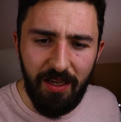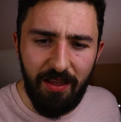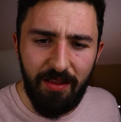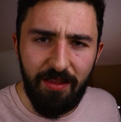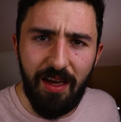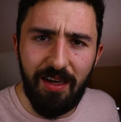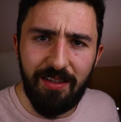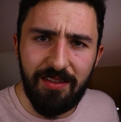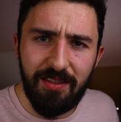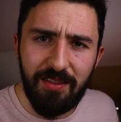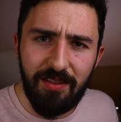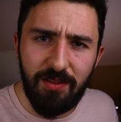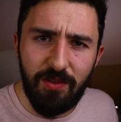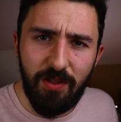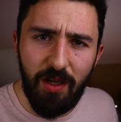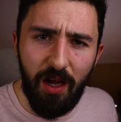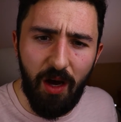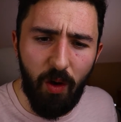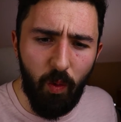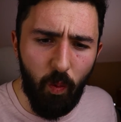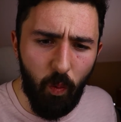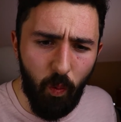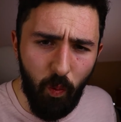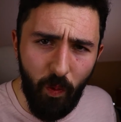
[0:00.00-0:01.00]
That's
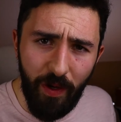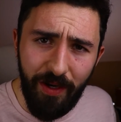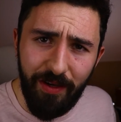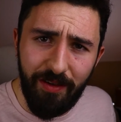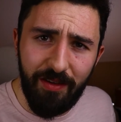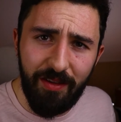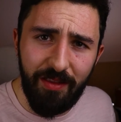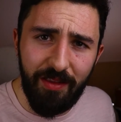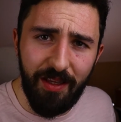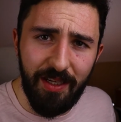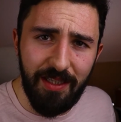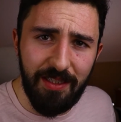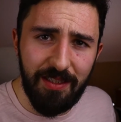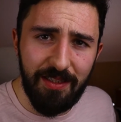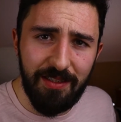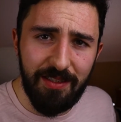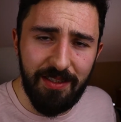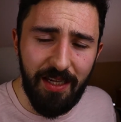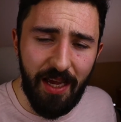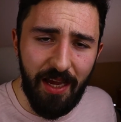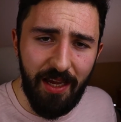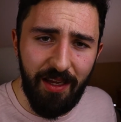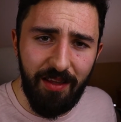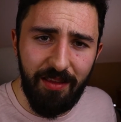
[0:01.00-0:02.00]
a weird thing to
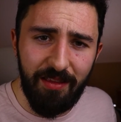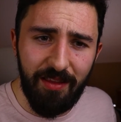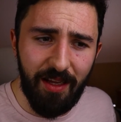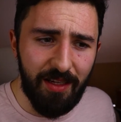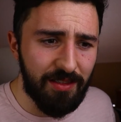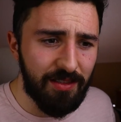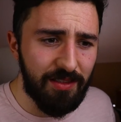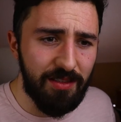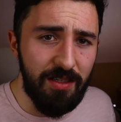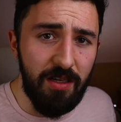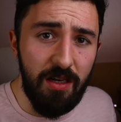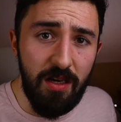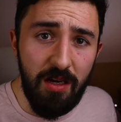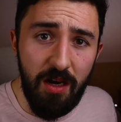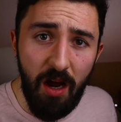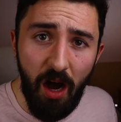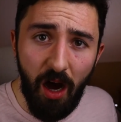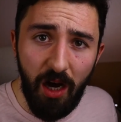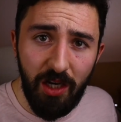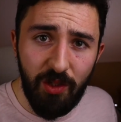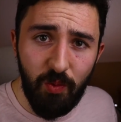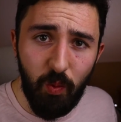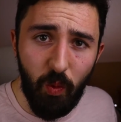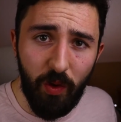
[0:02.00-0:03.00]
say. That's
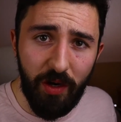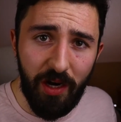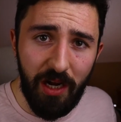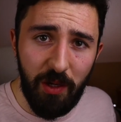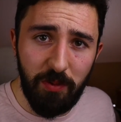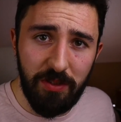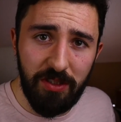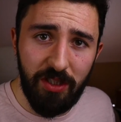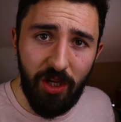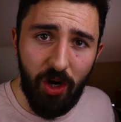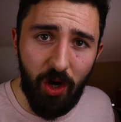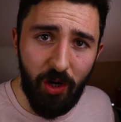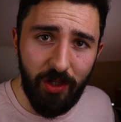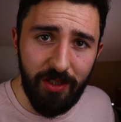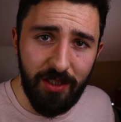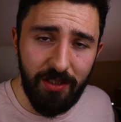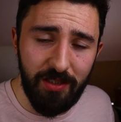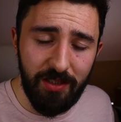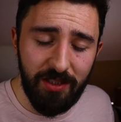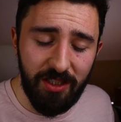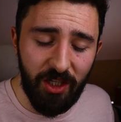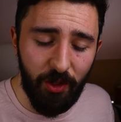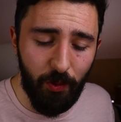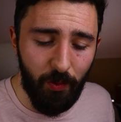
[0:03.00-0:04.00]
not what I was taught in
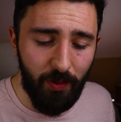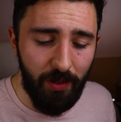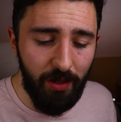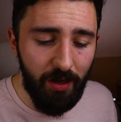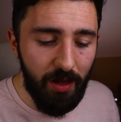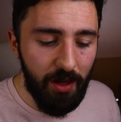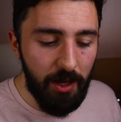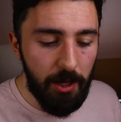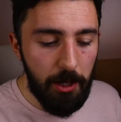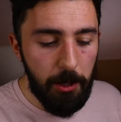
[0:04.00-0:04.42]
school.